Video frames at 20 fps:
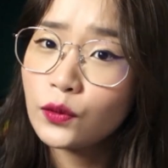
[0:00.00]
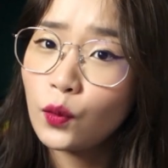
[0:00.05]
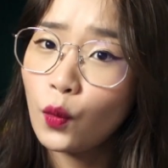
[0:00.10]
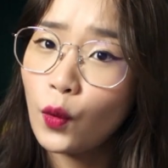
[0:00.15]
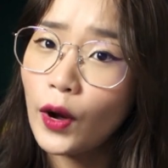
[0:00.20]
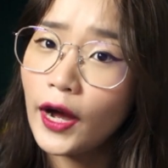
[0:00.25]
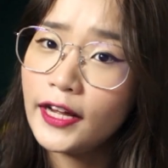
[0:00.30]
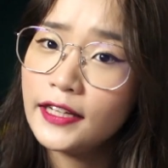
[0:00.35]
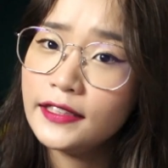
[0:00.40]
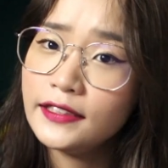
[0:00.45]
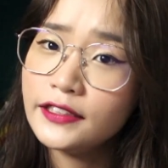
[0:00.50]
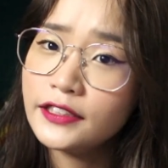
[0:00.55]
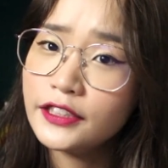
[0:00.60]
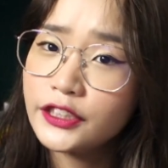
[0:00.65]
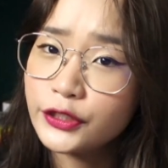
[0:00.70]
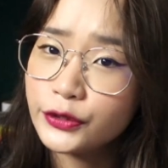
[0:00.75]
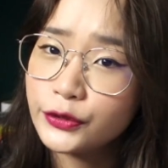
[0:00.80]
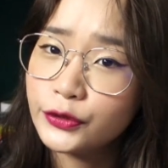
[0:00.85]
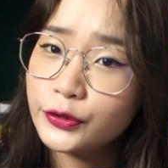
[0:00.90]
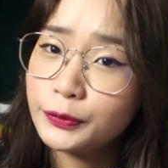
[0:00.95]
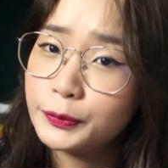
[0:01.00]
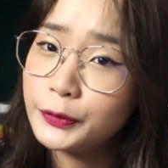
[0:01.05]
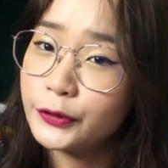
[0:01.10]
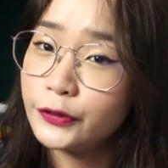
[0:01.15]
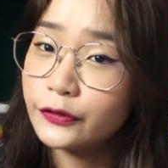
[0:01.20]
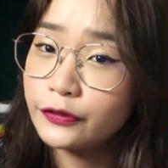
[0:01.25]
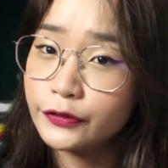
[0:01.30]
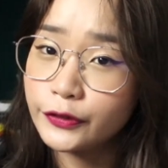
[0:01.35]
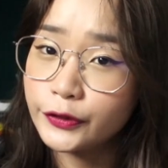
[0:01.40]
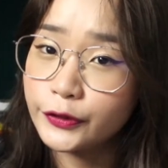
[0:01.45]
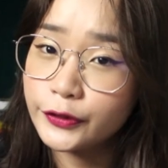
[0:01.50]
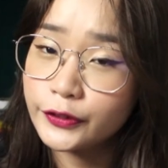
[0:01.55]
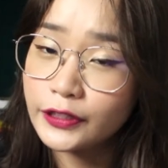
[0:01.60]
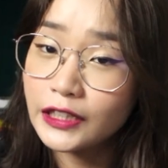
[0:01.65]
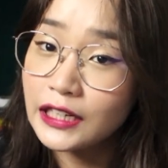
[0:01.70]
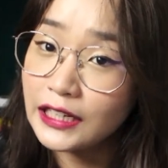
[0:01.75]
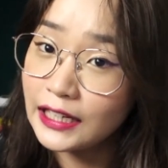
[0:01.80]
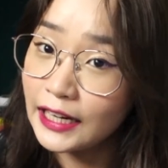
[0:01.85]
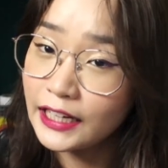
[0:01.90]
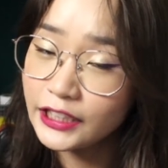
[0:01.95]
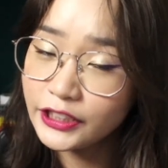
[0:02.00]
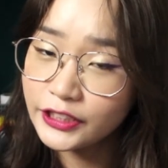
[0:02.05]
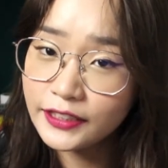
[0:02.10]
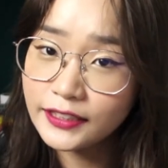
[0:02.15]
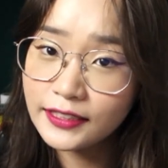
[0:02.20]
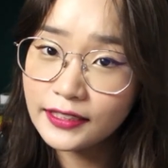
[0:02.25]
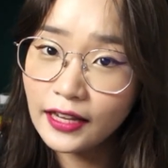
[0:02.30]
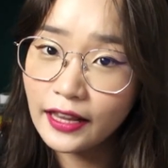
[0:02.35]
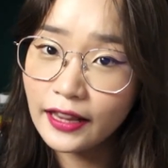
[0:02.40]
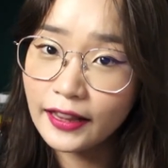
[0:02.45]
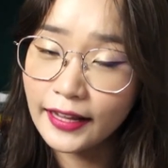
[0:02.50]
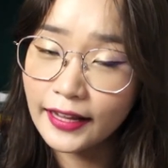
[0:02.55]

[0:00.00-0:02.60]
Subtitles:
1-2 Beautiful collection,